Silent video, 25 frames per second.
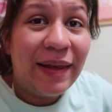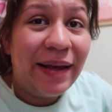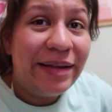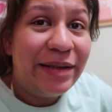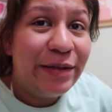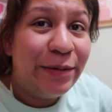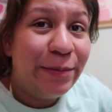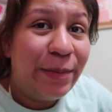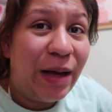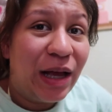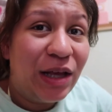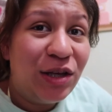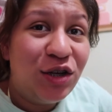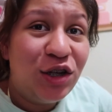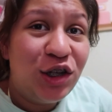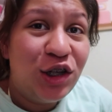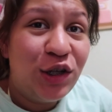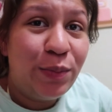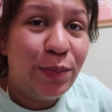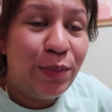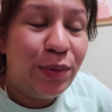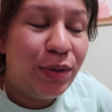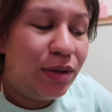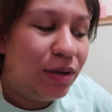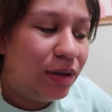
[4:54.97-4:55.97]
that's a mattress
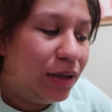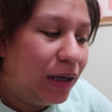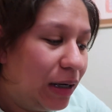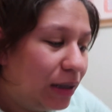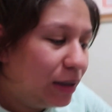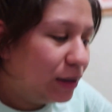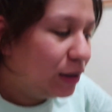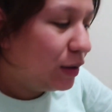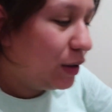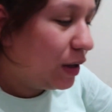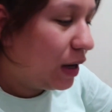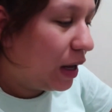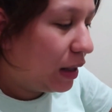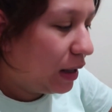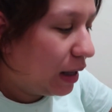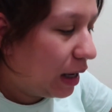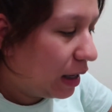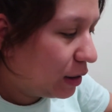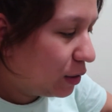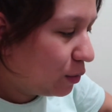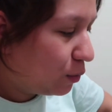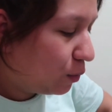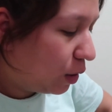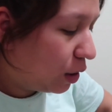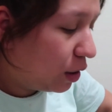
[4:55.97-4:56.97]
protector and
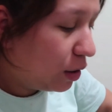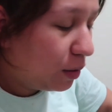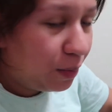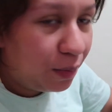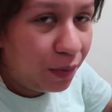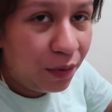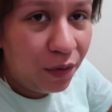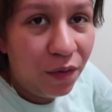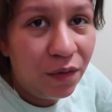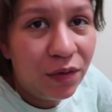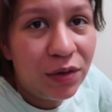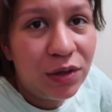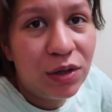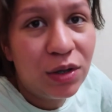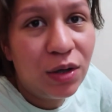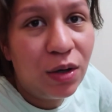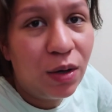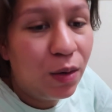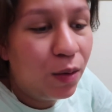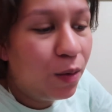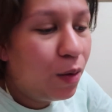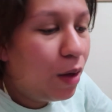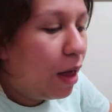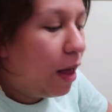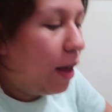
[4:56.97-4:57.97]
that's waterproof.
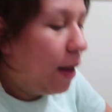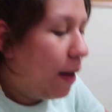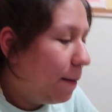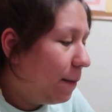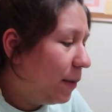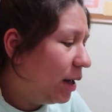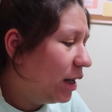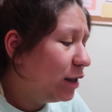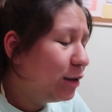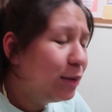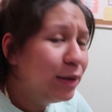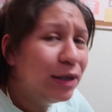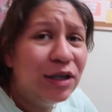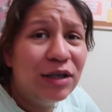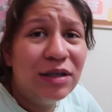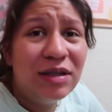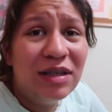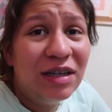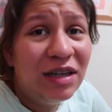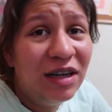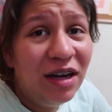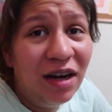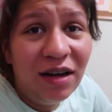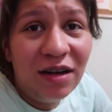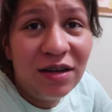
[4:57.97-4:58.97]
So my husband just
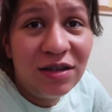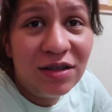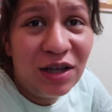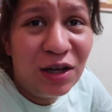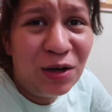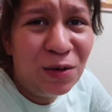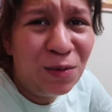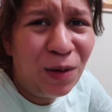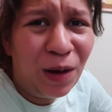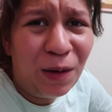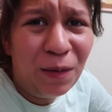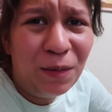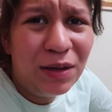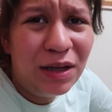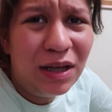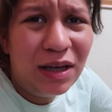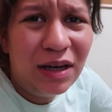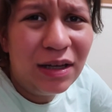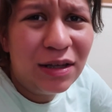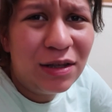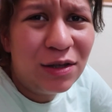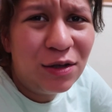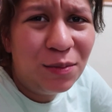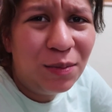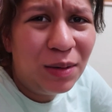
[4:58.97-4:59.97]
didn't understand why we
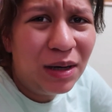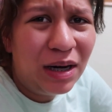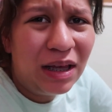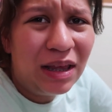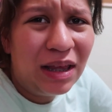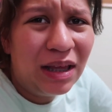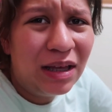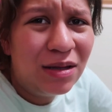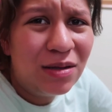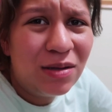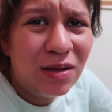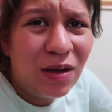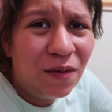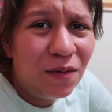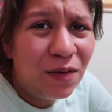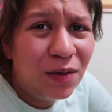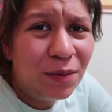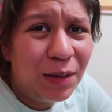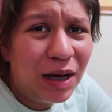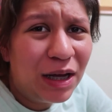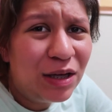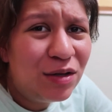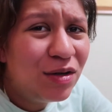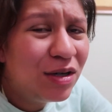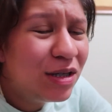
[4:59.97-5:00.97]
needed so many things to cover the
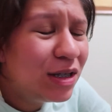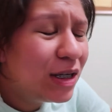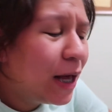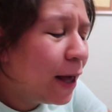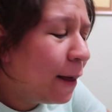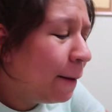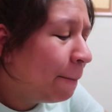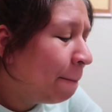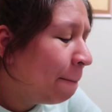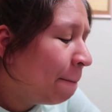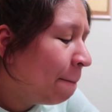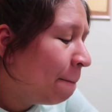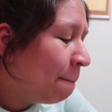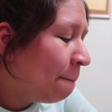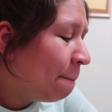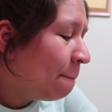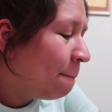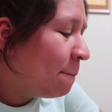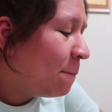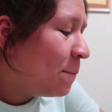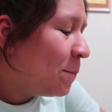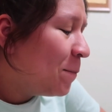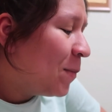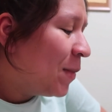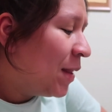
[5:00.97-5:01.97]
mattress.
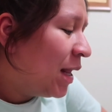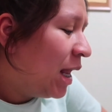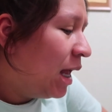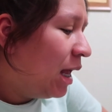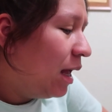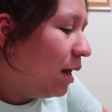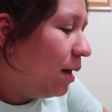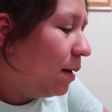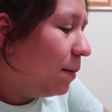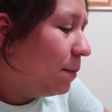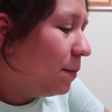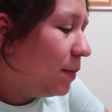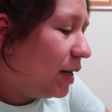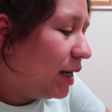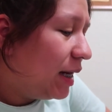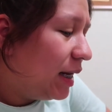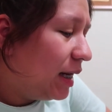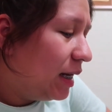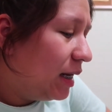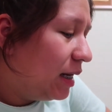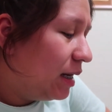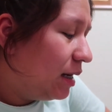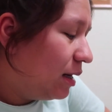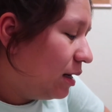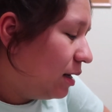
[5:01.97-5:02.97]
But
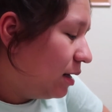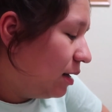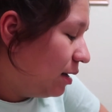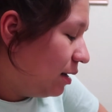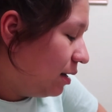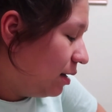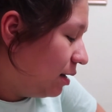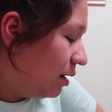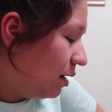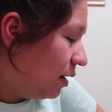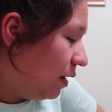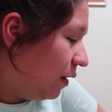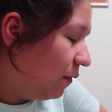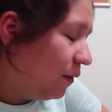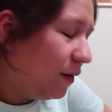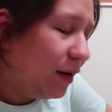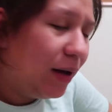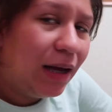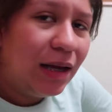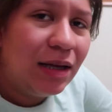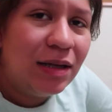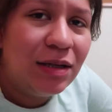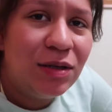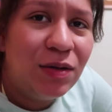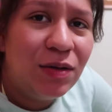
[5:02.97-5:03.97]
if you guys